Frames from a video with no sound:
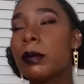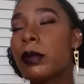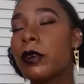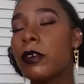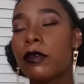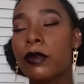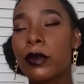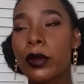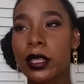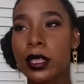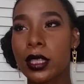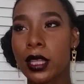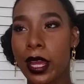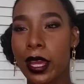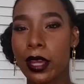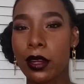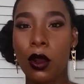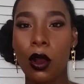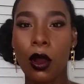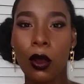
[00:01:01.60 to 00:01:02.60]
before then, I
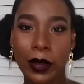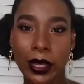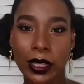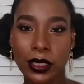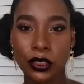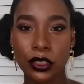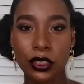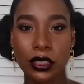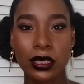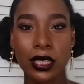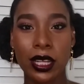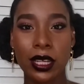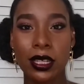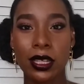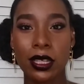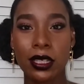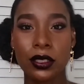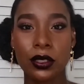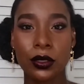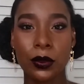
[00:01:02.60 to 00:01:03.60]
had always just
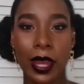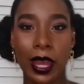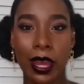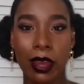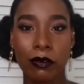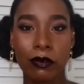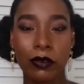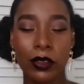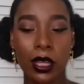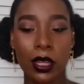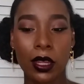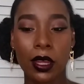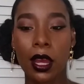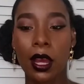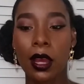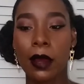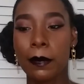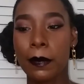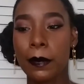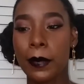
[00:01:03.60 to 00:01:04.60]
tended to have
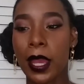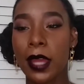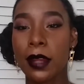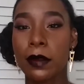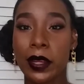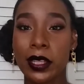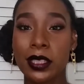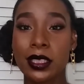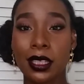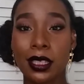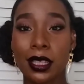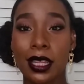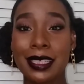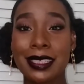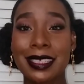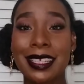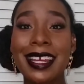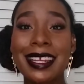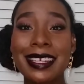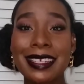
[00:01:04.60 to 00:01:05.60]
um, anorexic like
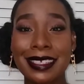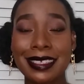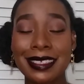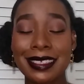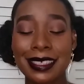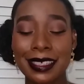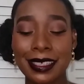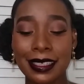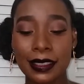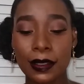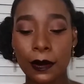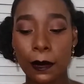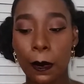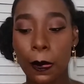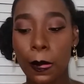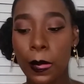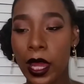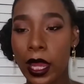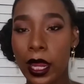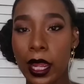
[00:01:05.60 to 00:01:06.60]
tendencies
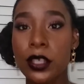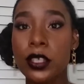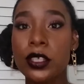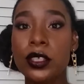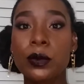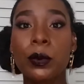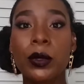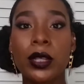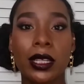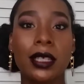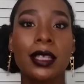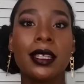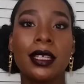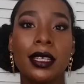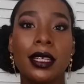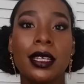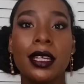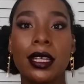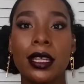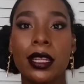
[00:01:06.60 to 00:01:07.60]
like I just wouldn't
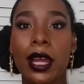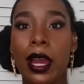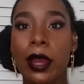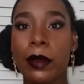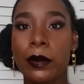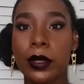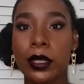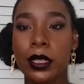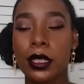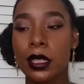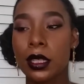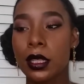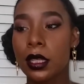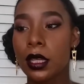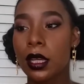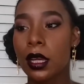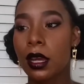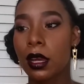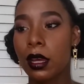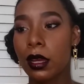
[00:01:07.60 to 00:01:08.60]
eat. I would,
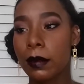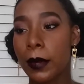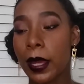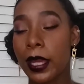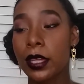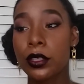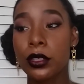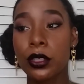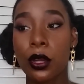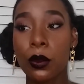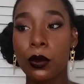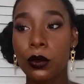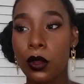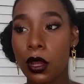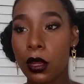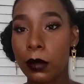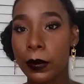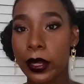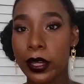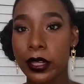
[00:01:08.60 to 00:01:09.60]
um, I could go a
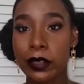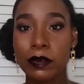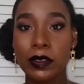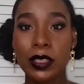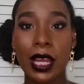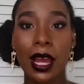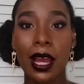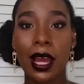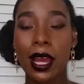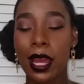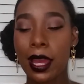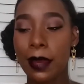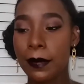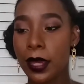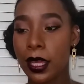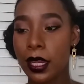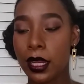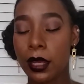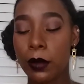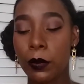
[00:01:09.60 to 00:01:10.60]
long period of time,
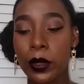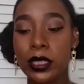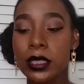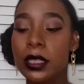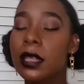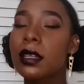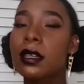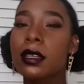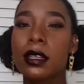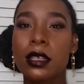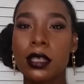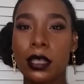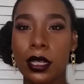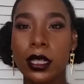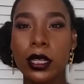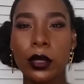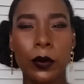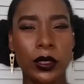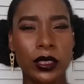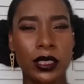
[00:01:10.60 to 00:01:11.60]
and it wasn't
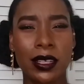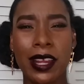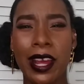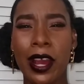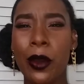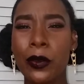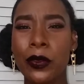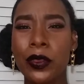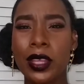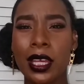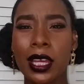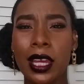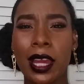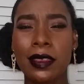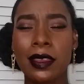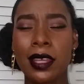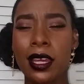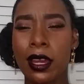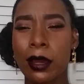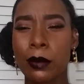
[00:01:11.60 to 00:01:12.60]
good. It wasn't healthy. I
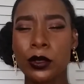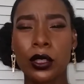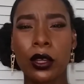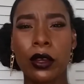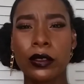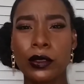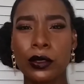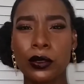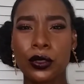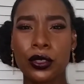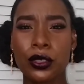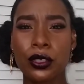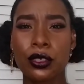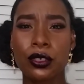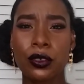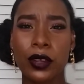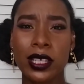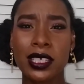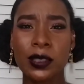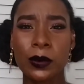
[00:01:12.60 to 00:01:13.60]
think I was also just
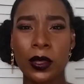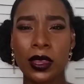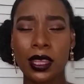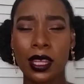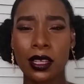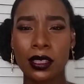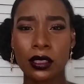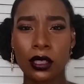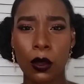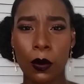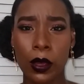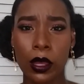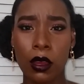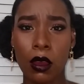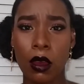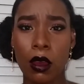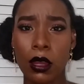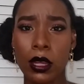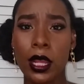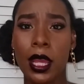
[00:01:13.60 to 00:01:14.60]
stressed with things going
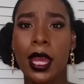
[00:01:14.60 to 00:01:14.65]
on